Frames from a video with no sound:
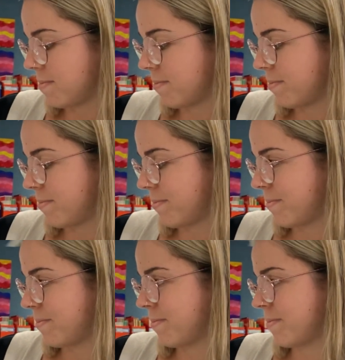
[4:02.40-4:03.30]

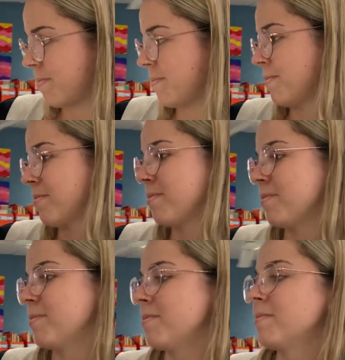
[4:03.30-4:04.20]

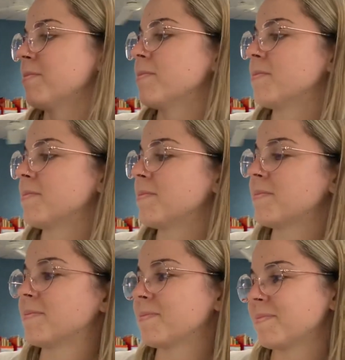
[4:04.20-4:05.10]

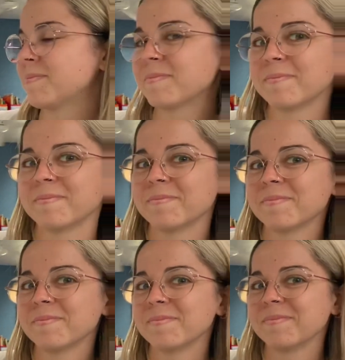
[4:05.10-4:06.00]
(no one is talking)